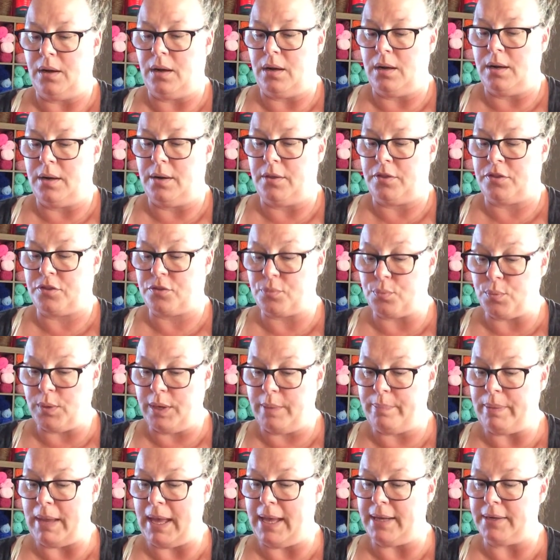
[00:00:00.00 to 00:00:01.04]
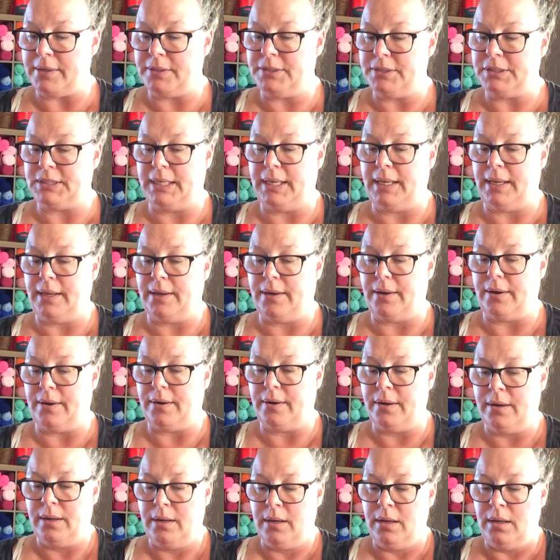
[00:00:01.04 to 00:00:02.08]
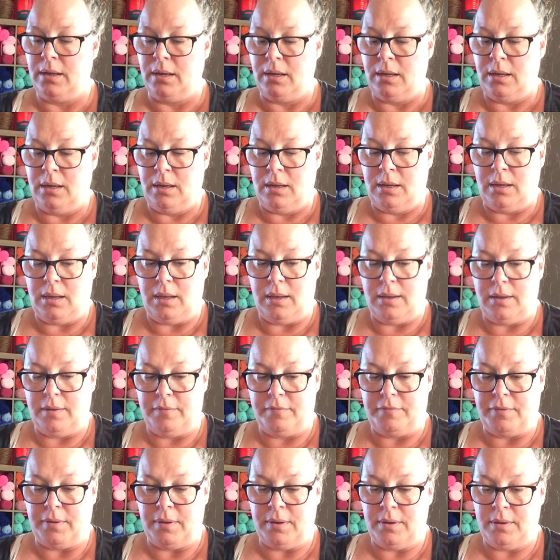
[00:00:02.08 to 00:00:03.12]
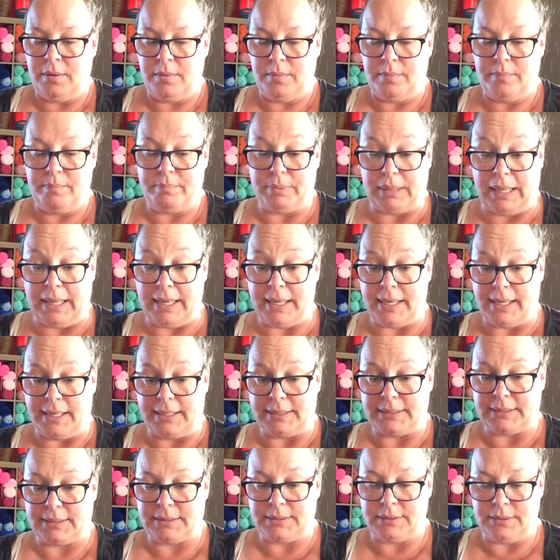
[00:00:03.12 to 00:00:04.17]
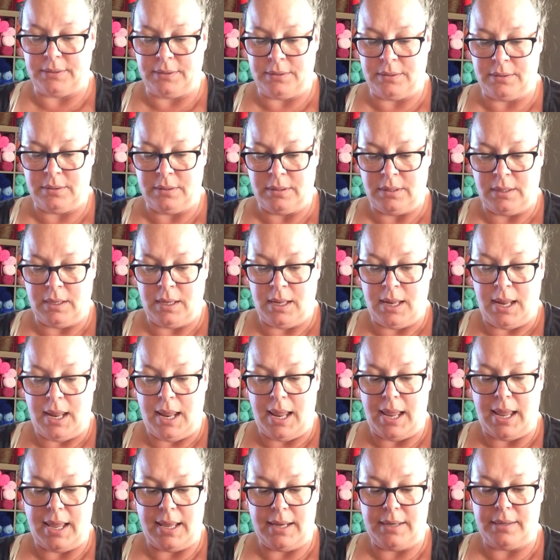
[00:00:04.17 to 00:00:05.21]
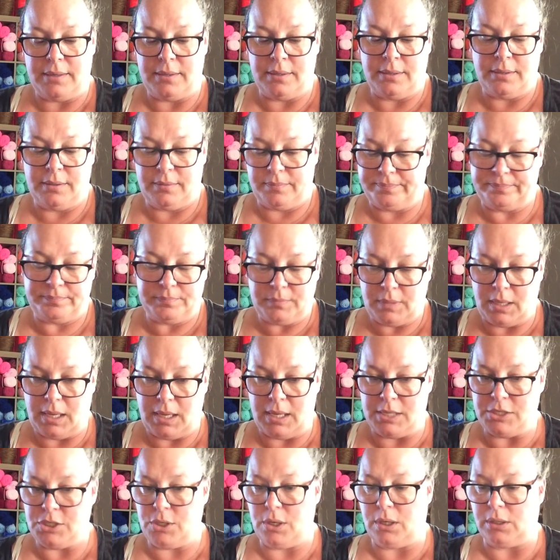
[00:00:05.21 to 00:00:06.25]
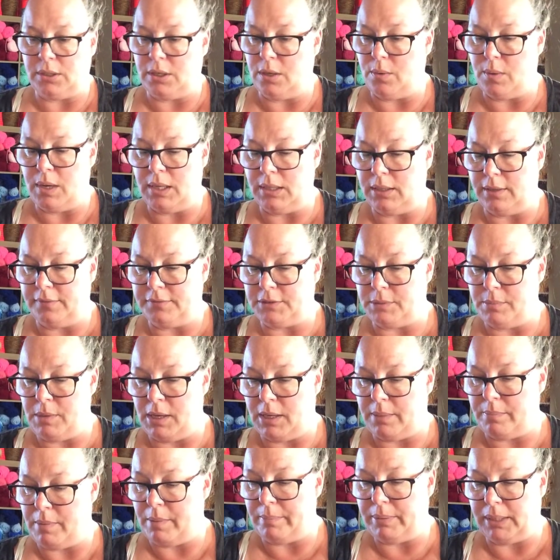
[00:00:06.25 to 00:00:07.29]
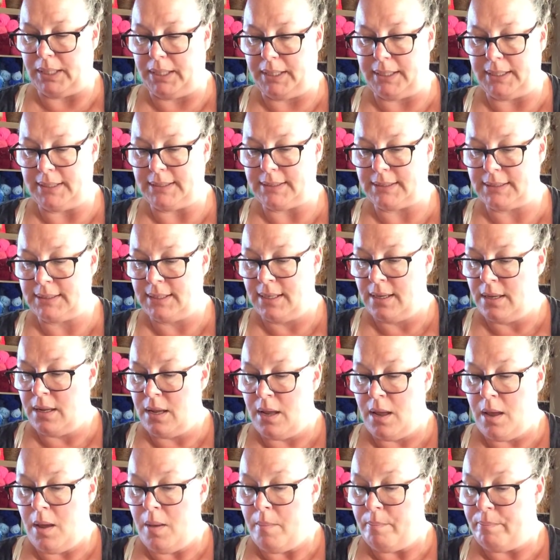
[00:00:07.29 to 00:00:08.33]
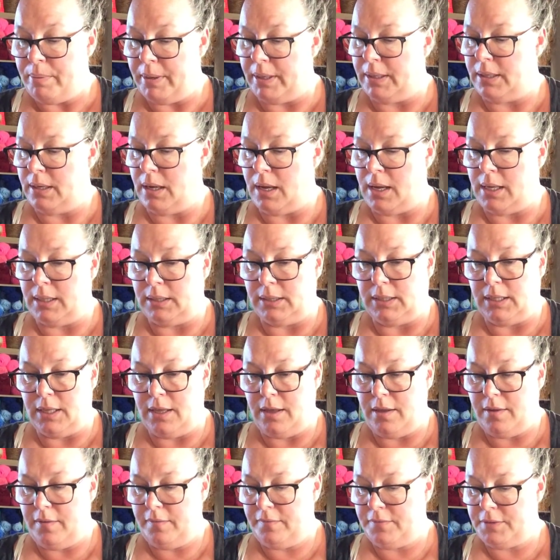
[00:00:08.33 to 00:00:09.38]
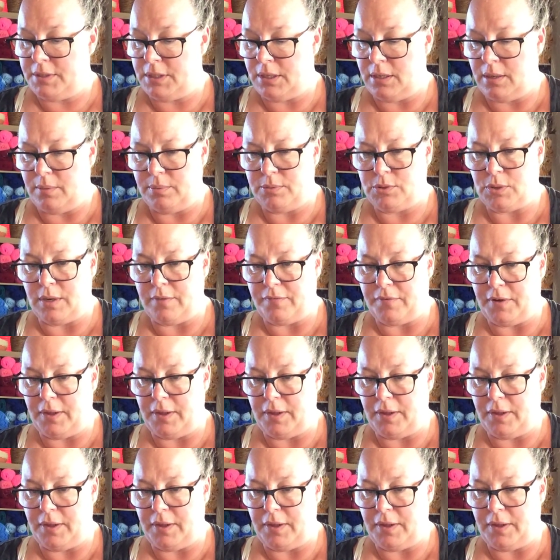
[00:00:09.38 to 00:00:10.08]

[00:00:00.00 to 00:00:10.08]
are 3 patterns in here of blankets. And as you all know, I love to make my blankets. But I'm trying to